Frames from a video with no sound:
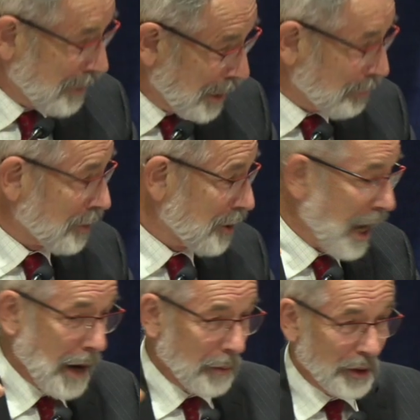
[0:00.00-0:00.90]
hit with the
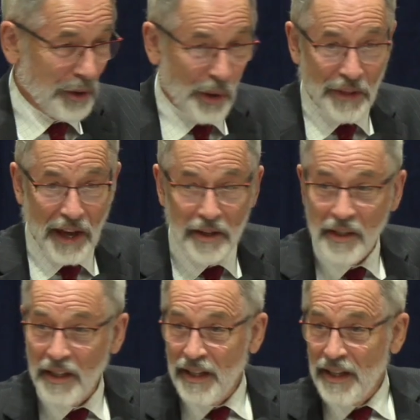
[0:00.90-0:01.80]
hammer and all that.
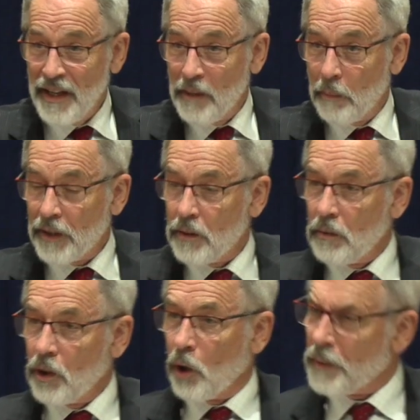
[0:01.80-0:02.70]
But,
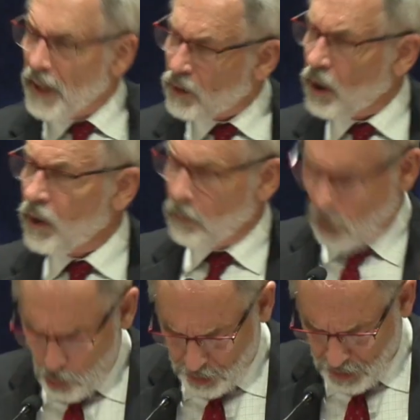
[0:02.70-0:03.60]
Pietà, the
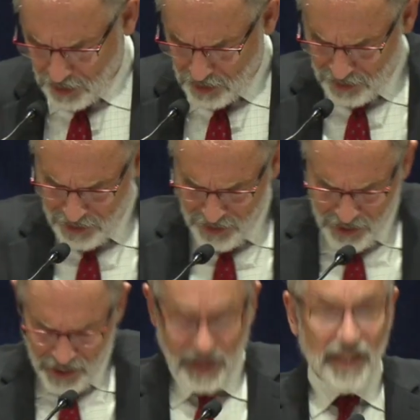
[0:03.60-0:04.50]
Moses,
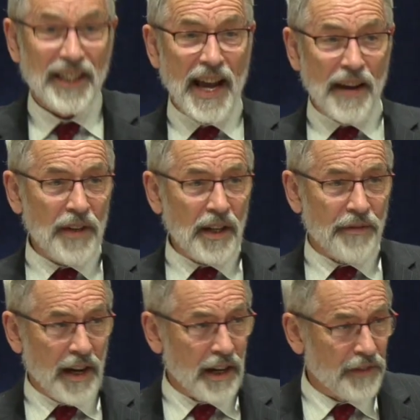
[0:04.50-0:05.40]
the David. If
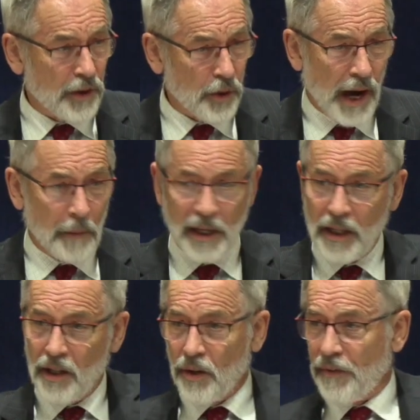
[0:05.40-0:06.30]
any of you, how many
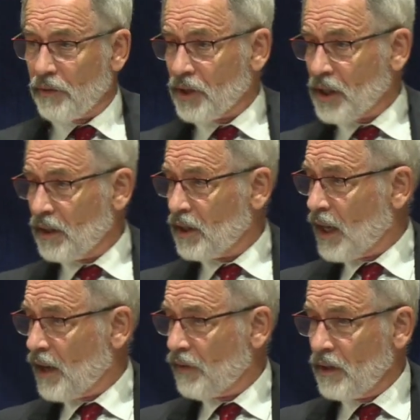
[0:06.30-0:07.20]
here have ever seen the
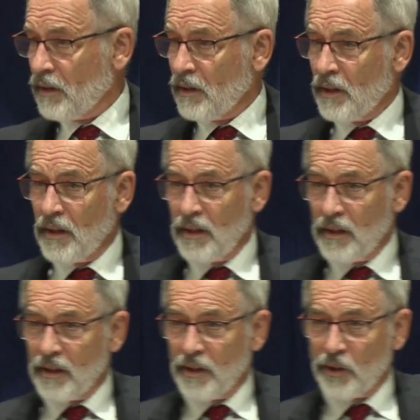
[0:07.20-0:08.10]
David?
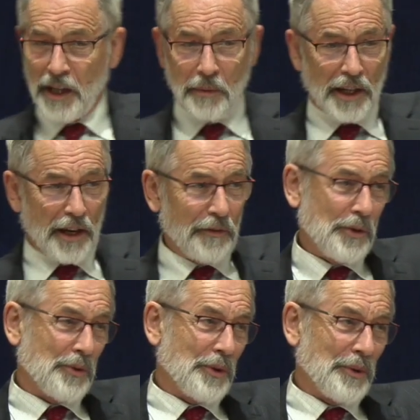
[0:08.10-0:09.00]
Okay, we got a few
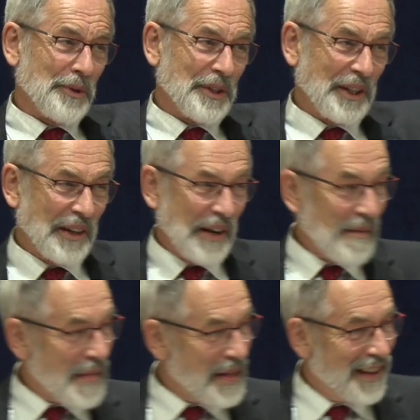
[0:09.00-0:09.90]
students here, huh?
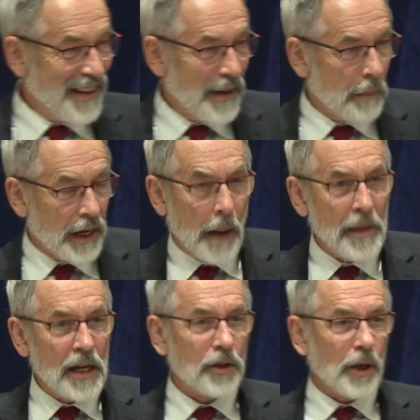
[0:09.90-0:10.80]
But,
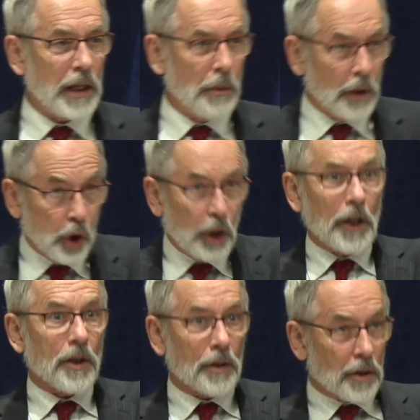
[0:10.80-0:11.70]
he would look at
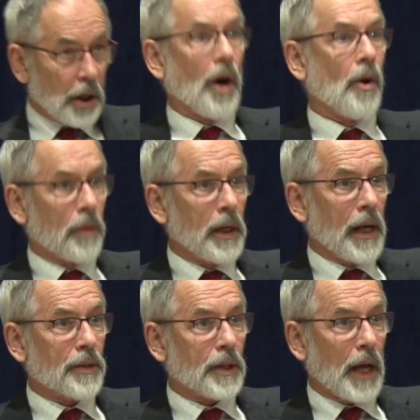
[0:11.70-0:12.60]
a stone
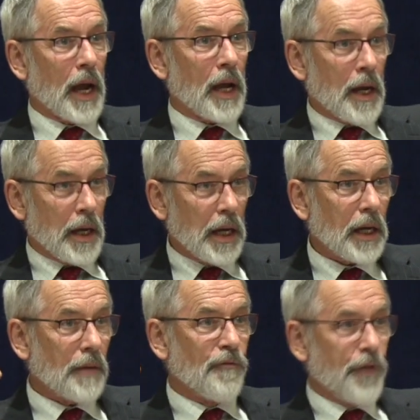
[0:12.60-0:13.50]
and say he
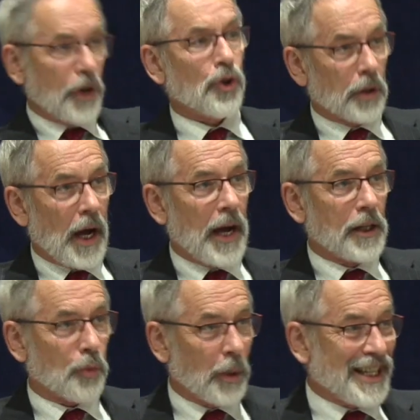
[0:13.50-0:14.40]
can
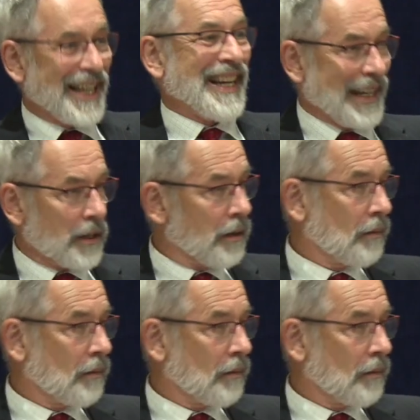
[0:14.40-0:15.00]
visualize what's in it,